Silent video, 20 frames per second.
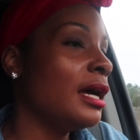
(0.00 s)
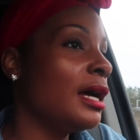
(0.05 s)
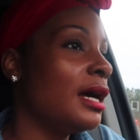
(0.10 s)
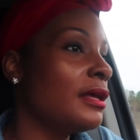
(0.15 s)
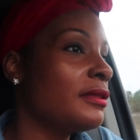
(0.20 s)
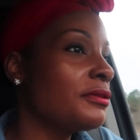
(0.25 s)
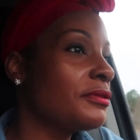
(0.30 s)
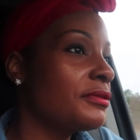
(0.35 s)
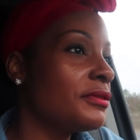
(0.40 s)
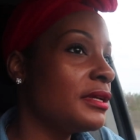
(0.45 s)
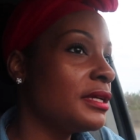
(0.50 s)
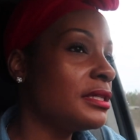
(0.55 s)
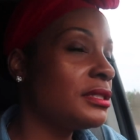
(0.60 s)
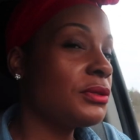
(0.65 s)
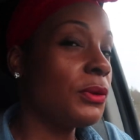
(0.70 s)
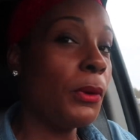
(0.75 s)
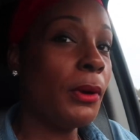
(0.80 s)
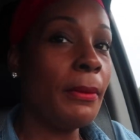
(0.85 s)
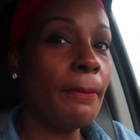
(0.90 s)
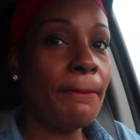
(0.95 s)
other
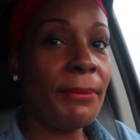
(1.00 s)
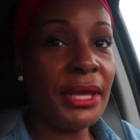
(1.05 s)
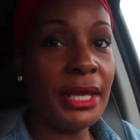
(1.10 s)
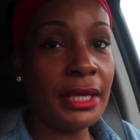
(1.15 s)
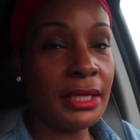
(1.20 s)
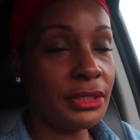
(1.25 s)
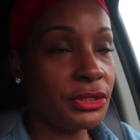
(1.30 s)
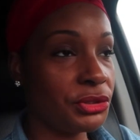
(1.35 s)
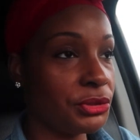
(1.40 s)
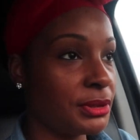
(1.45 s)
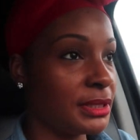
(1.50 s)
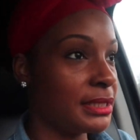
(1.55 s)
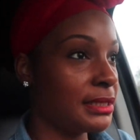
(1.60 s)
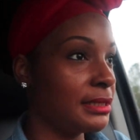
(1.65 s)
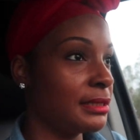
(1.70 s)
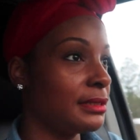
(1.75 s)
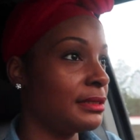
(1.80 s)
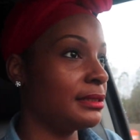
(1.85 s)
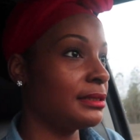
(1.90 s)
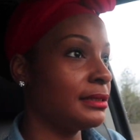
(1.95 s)
things on
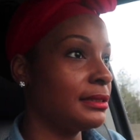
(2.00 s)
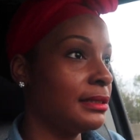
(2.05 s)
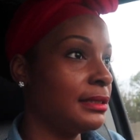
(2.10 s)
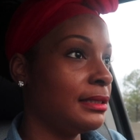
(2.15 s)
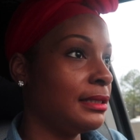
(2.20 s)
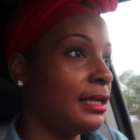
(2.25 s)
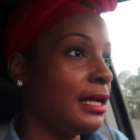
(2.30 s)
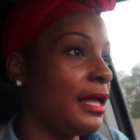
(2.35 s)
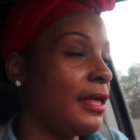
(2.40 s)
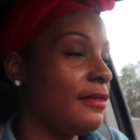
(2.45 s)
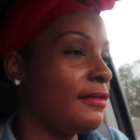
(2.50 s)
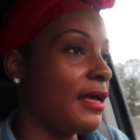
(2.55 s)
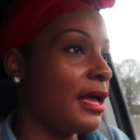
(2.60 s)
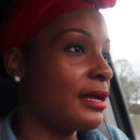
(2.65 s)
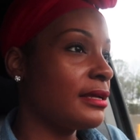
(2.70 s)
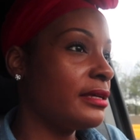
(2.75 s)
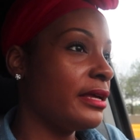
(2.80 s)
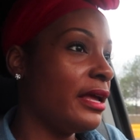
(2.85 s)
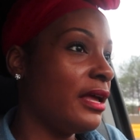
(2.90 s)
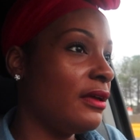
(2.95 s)
Pinterest
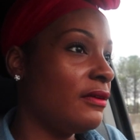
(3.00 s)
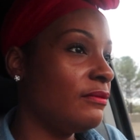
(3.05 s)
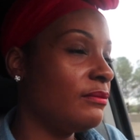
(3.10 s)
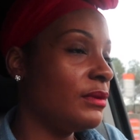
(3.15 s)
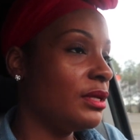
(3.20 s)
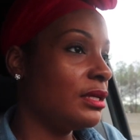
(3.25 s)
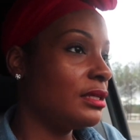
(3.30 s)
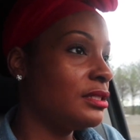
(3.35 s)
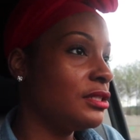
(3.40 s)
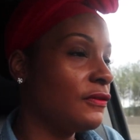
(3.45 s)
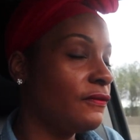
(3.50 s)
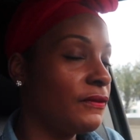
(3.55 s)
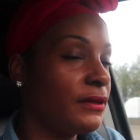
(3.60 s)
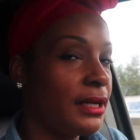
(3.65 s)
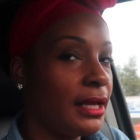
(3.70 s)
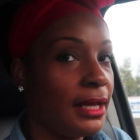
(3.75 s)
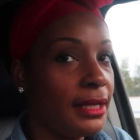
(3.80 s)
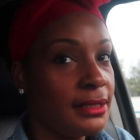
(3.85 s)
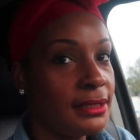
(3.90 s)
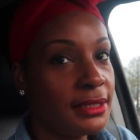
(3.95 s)
that gave me a
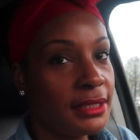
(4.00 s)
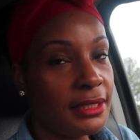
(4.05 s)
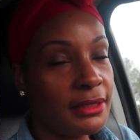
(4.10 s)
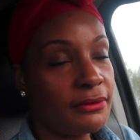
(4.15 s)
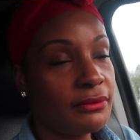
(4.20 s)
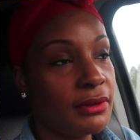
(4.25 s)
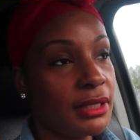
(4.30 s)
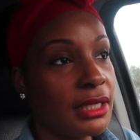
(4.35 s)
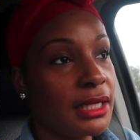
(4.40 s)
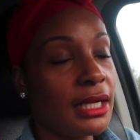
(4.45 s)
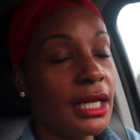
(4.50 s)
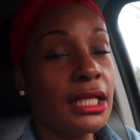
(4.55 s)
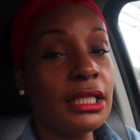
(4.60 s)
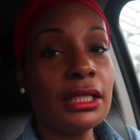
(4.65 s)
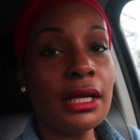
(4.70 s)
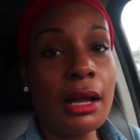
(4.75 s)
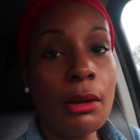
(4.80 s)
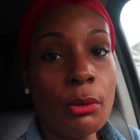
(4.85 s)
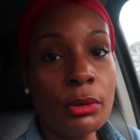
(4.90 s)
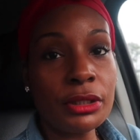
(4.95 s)
different idea of what
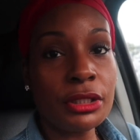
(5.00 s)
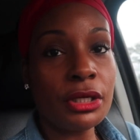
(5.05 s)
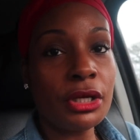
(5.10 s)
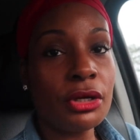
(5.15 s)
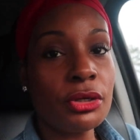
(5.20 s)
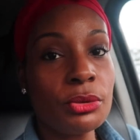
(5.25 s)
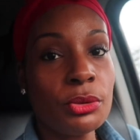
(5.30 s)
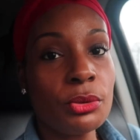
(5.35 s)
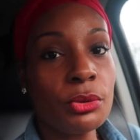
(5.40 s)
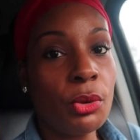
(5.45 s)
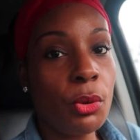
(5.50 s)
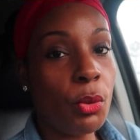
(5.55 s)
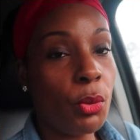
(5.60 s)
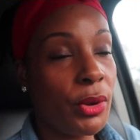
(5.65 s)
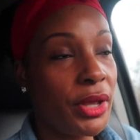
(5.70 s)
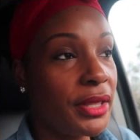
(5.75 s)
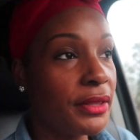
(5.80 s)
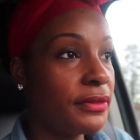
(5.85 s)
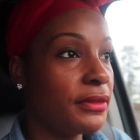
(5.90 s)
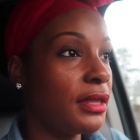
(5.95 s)
color I want to go
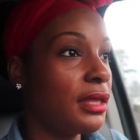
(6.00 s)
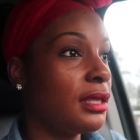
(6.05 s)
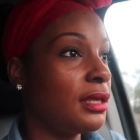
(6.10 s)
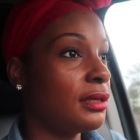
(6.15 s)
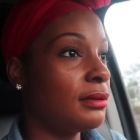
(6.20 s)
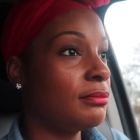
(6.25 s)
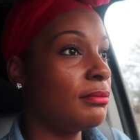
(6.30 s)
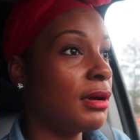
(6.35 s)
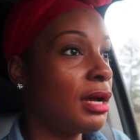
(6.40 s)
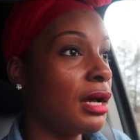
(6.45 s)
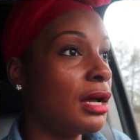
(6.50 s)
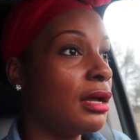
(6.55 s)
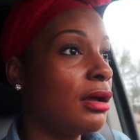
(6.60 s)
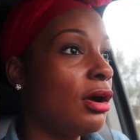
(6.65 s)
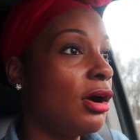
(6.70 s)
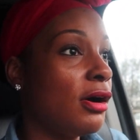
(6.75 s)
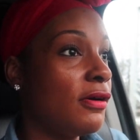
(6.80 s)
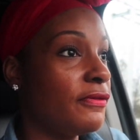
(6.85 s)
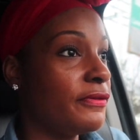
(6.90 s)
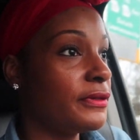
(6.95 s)
with in my
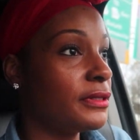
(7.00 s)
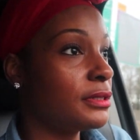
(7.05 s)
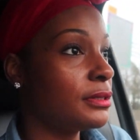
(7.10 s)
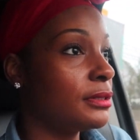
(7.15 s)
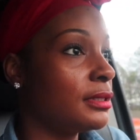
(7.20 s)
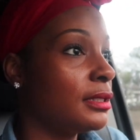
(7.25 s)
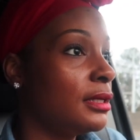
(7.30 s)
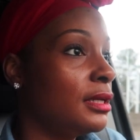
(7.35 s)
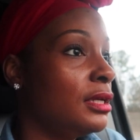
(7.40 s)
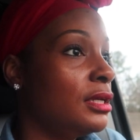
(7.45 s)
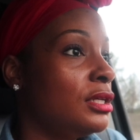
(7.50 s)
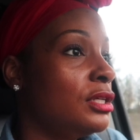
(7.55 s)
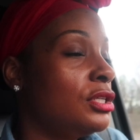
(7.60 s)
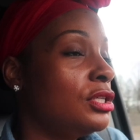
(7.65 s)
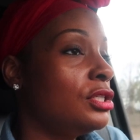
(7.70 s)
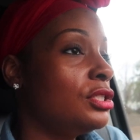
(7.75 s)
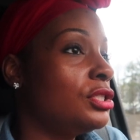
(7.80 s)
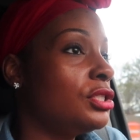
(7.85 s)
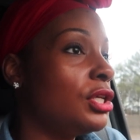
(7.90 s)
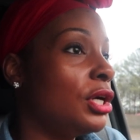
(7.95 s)
office.
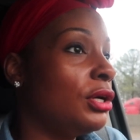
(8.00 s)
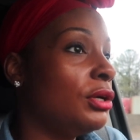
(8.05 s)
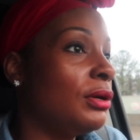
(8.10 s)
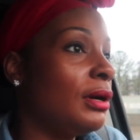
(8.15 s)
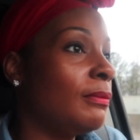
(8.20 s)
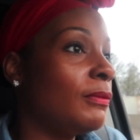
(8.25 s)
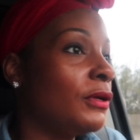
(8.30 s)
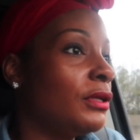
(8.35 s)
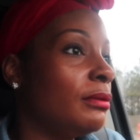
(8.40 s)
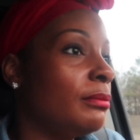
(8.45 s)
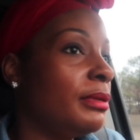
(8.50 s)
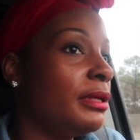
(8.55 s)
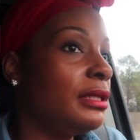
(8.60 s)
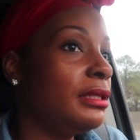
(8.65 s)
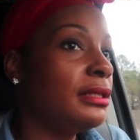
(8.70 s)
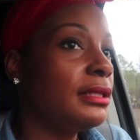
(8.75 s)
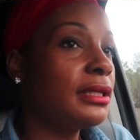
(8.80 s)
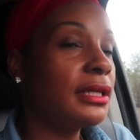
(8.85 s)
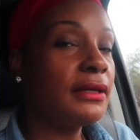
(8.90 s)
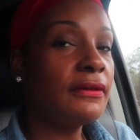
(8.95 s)
So I'm going to
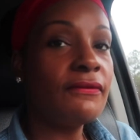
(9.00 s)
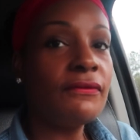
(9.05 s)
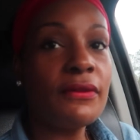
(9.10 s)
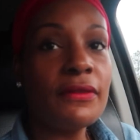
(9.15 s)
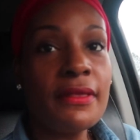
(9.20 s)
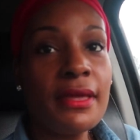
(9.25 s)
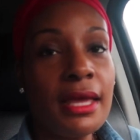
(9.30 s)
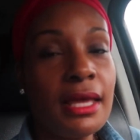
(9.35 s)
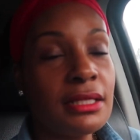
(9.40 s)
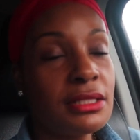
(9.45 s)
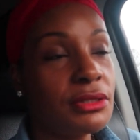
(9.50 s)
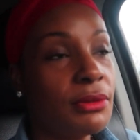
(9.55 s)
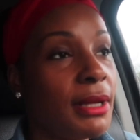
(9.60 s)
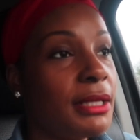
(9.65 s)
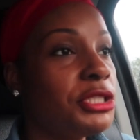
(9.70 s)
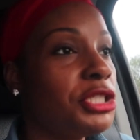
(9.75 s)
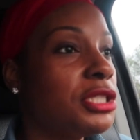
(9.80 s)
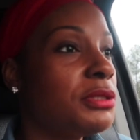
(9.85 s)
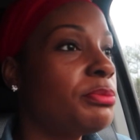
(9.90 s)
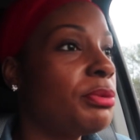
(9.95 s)
be looking for that. So
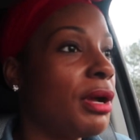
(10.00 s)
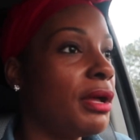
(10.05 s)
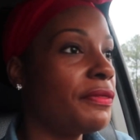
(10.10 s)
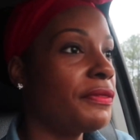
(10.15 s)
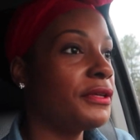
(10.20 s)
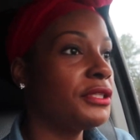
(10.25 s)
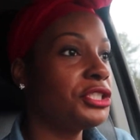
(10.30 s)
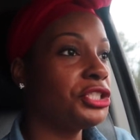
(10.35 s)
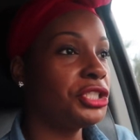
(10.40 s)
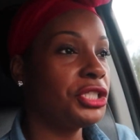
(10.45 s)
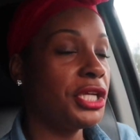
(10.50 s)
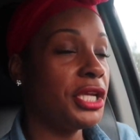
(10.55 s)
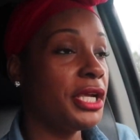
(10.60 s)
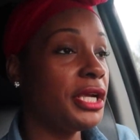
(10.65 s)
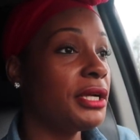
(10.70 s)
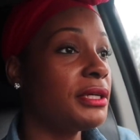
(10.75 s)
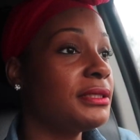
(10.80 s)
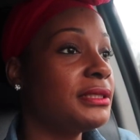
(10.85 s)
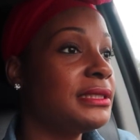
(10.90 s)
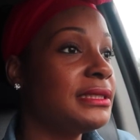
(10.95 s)
I just brought the
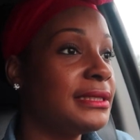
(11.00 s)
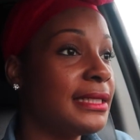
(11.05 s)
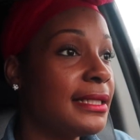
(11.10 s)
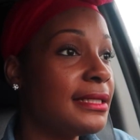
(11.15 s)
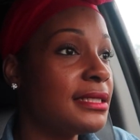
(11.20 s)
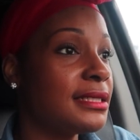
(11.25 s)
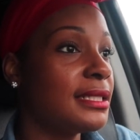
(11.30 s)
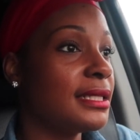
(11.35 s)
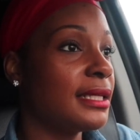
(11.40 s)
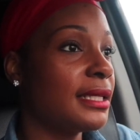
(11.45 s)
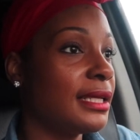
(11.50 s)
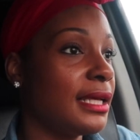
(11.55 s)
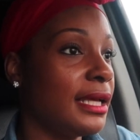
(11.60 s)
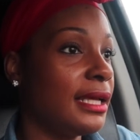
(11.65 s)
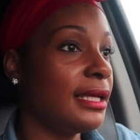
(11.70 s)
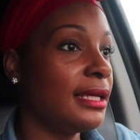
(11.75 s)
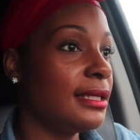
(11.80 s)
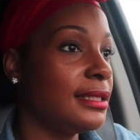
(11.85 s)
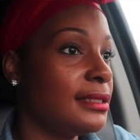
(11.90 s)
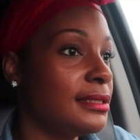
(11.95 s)
chair just in
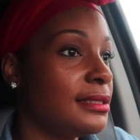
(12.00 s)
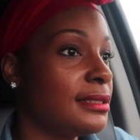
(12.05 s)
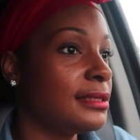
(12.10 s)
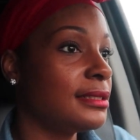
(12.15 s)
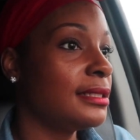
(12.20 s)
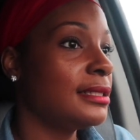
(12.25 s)
case